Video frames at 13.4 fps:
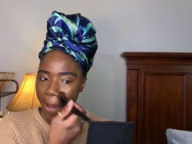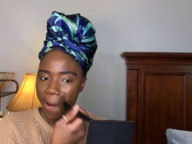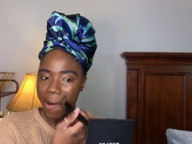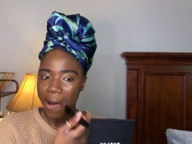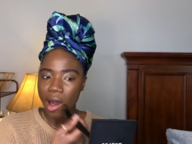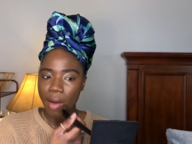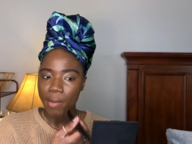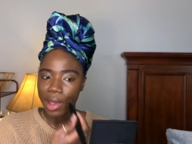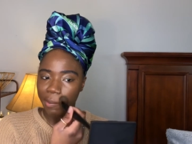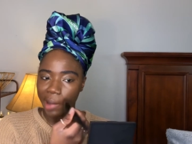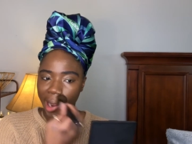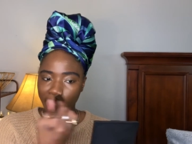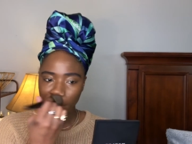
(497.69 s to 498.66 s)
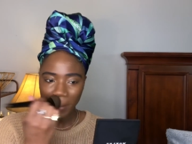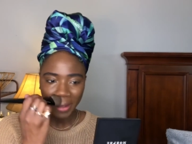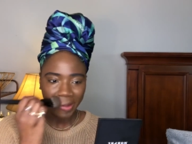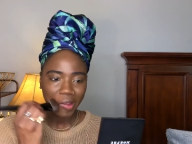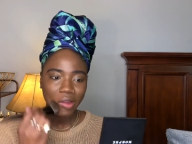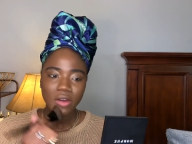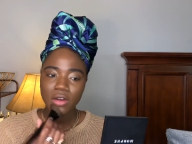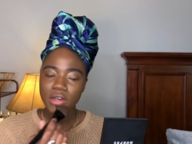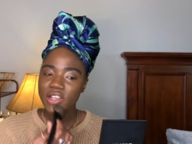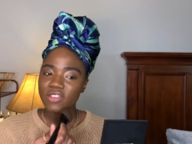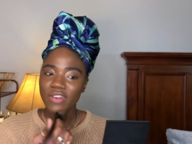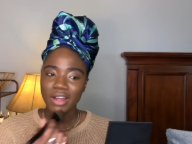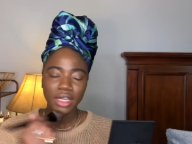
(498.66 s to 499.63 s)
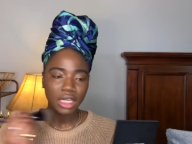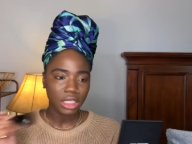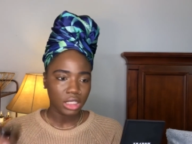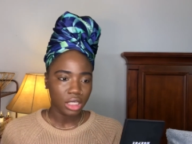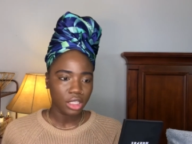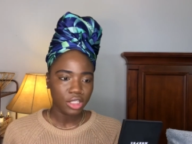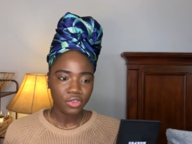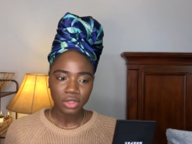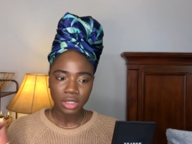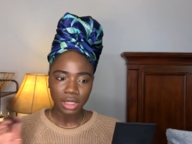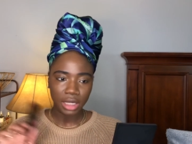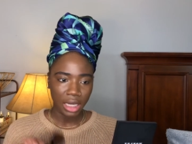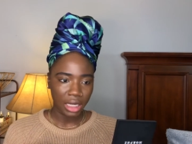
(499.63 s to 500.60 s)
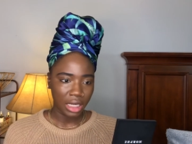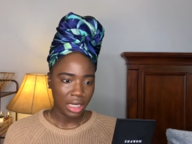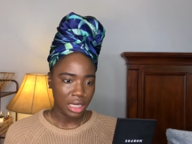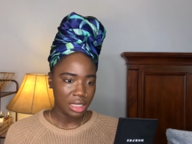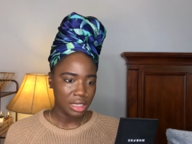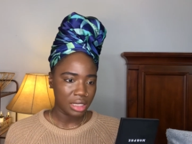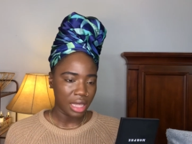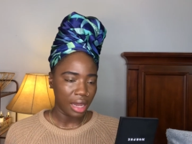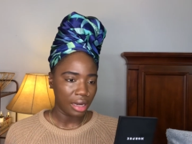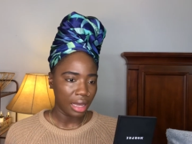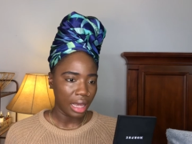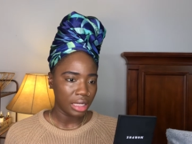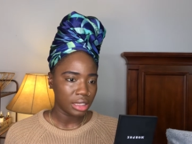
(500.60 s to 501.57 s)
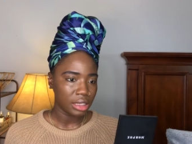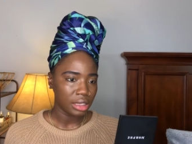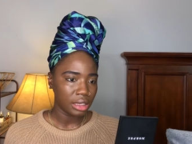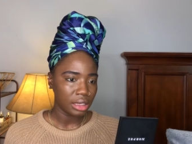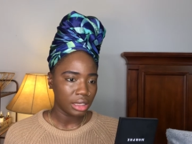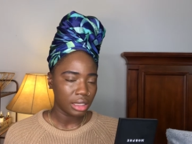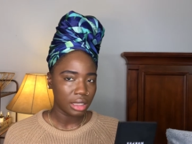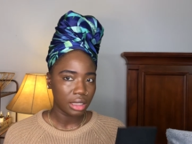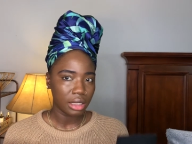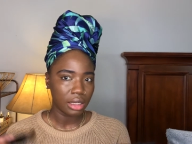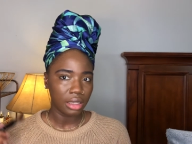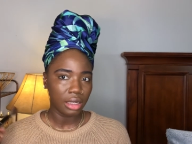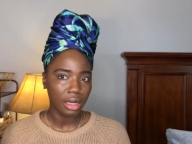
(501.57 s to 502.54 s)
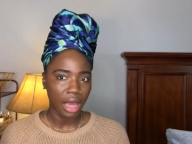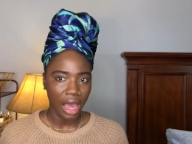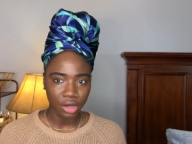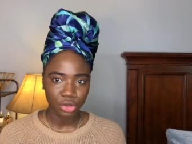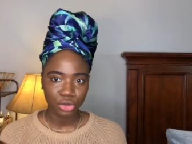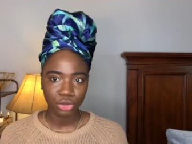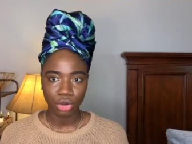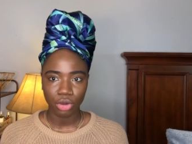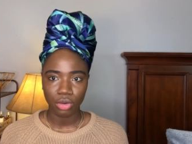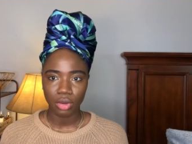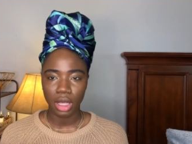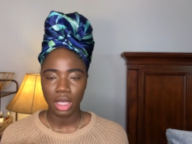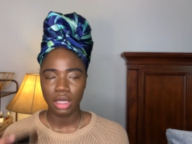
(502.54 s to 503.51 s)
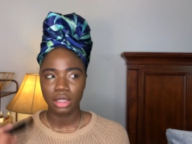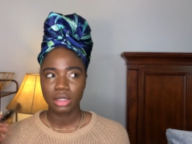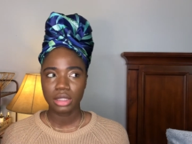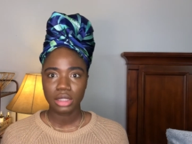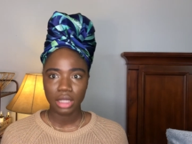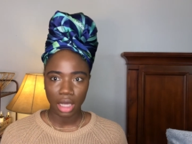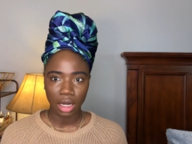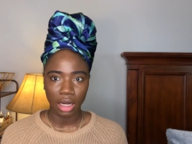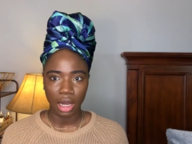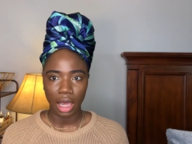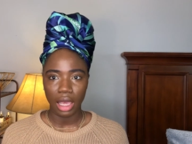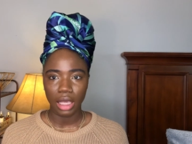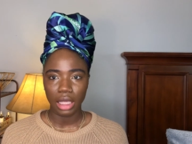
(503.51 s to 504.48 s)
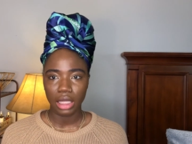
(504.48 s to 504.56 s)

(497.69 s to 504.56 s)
in my opinion, this foundation is for the ladies that like to look natural and skin like,